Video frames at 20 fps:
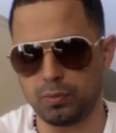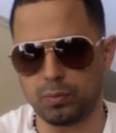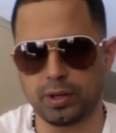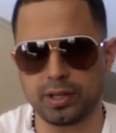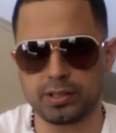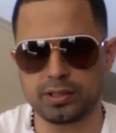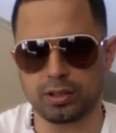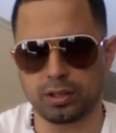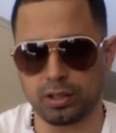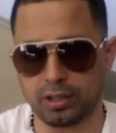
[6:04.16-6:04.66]

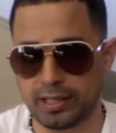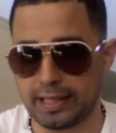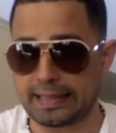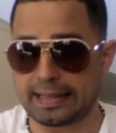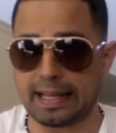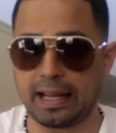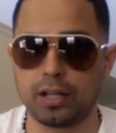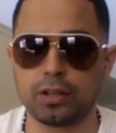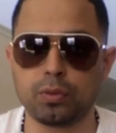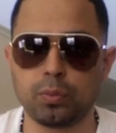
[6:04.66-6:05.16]
wanted to get
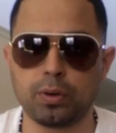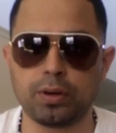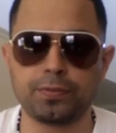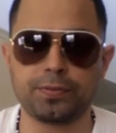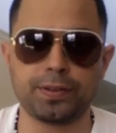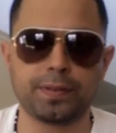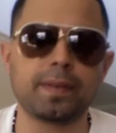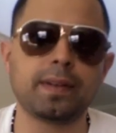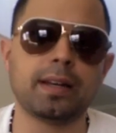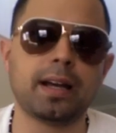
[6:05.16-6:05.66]
down to
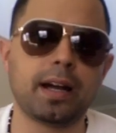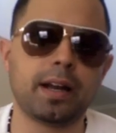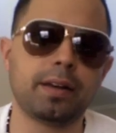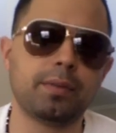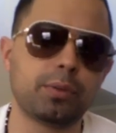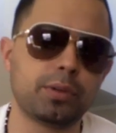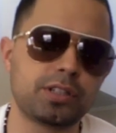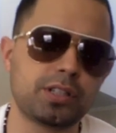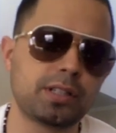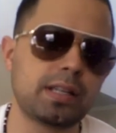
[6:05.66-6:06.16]

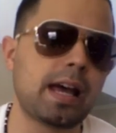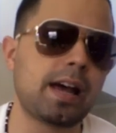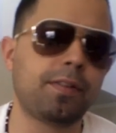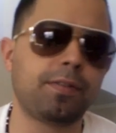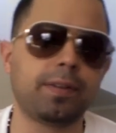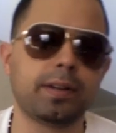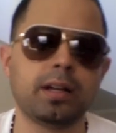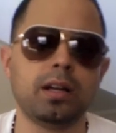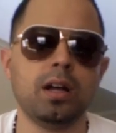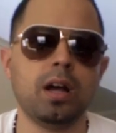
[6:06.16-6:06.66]
159, which
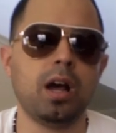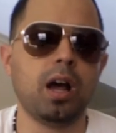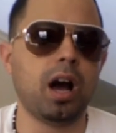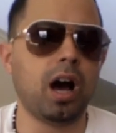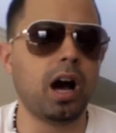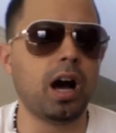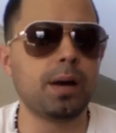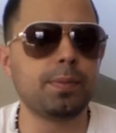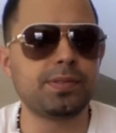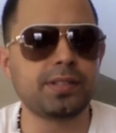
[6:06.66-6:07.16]
definitely
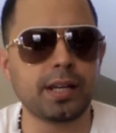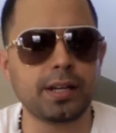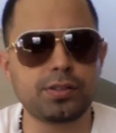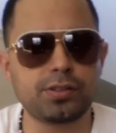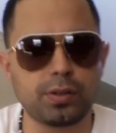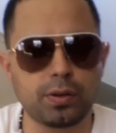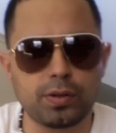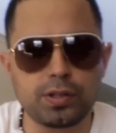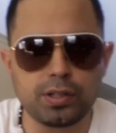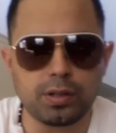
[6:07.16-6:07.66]
upset
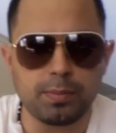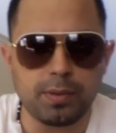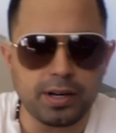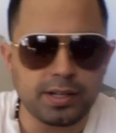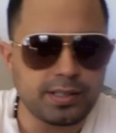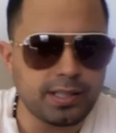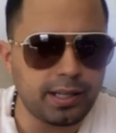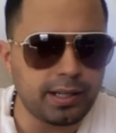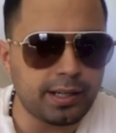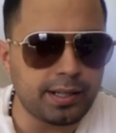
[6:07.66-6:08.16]
Sergio
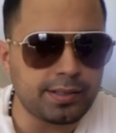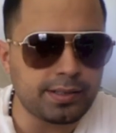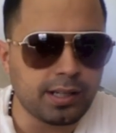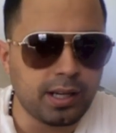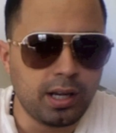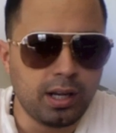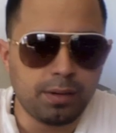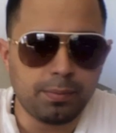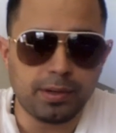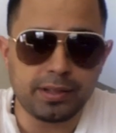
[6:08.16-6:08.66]
Martinez.
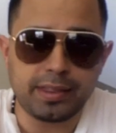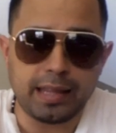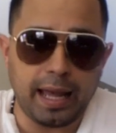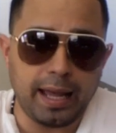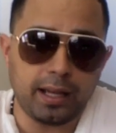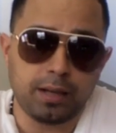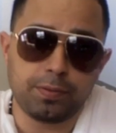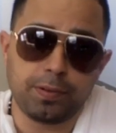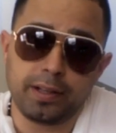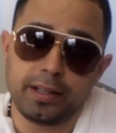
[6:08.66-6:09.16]
But
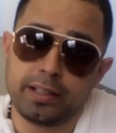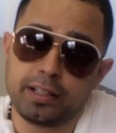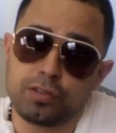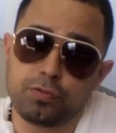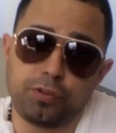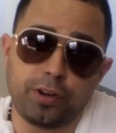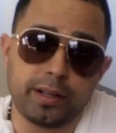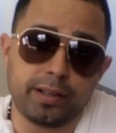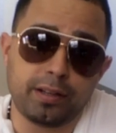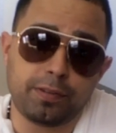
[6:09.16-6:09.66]
thankfully, this
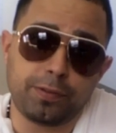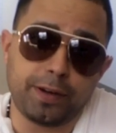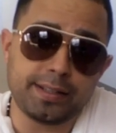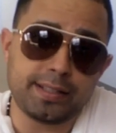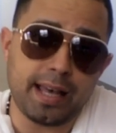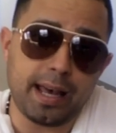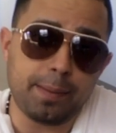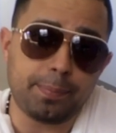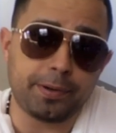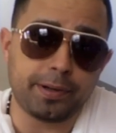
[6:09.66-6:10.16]

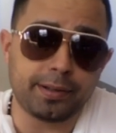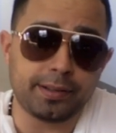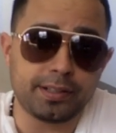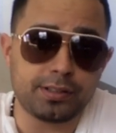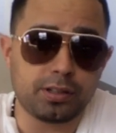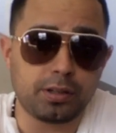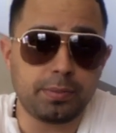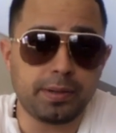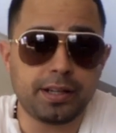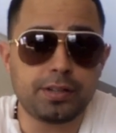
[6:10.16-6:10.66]
fight's happening. This
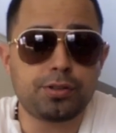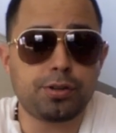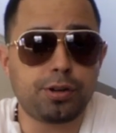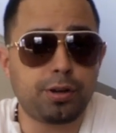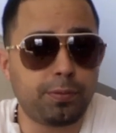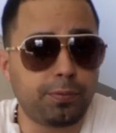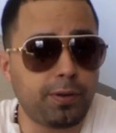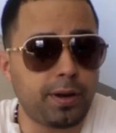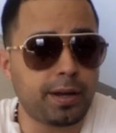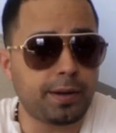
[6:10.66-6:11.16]
is going to be an
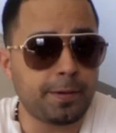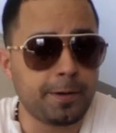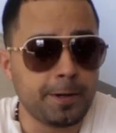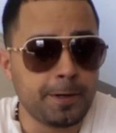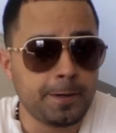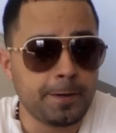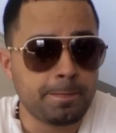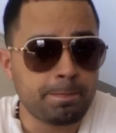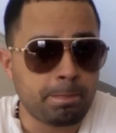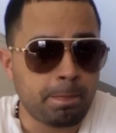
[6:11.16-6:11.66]
interesting fight.
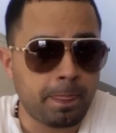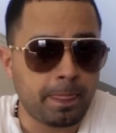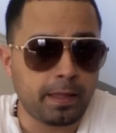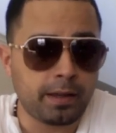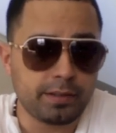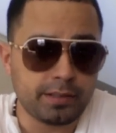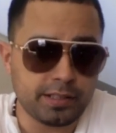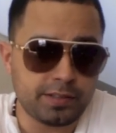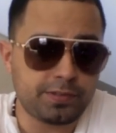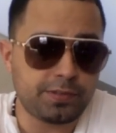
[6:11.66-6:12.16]

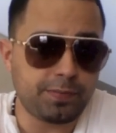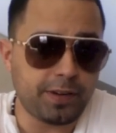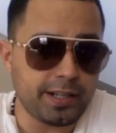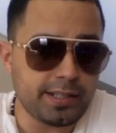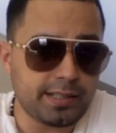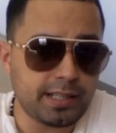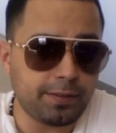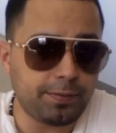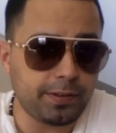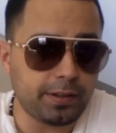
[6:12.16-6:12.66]
This
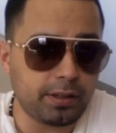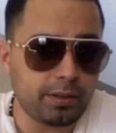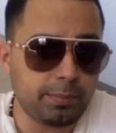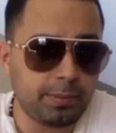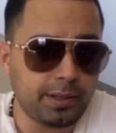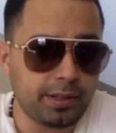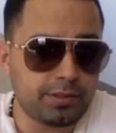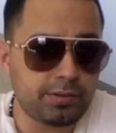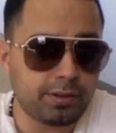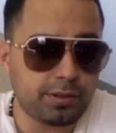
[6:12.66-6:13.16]
fight's definitely going to
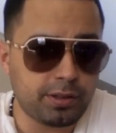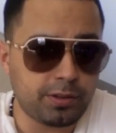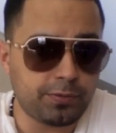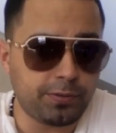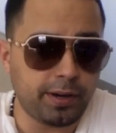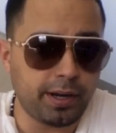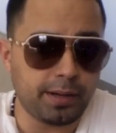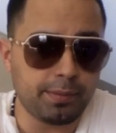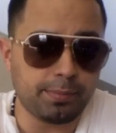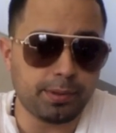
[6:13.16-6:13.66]
be an interesting
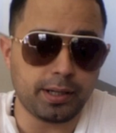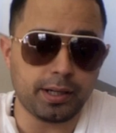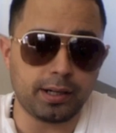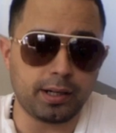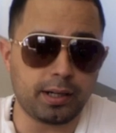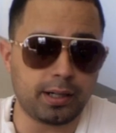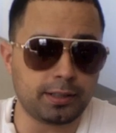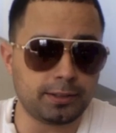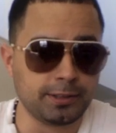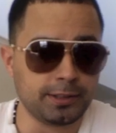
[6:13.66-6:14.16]
fight, but
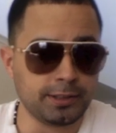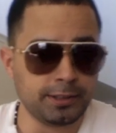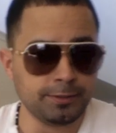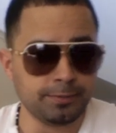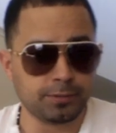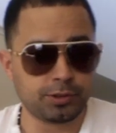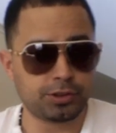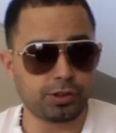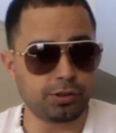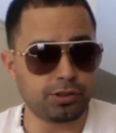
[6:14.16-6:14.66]

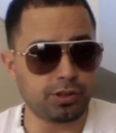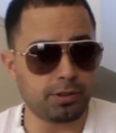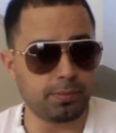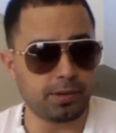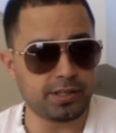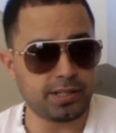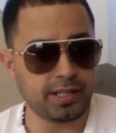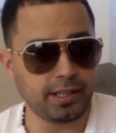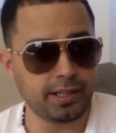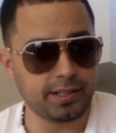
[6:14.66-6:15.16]
Sergio
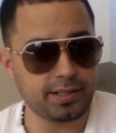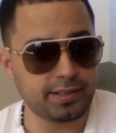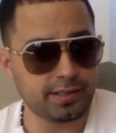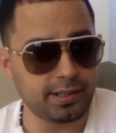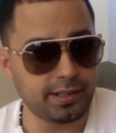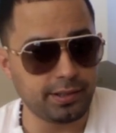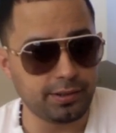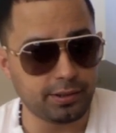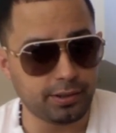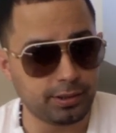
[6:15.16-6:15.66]
Martinez
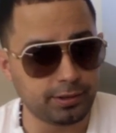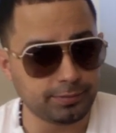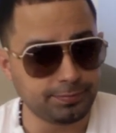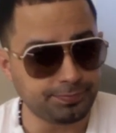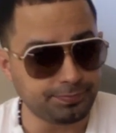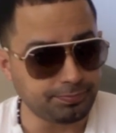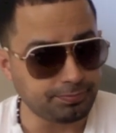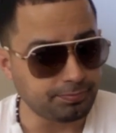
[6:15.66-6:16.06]
said, you know,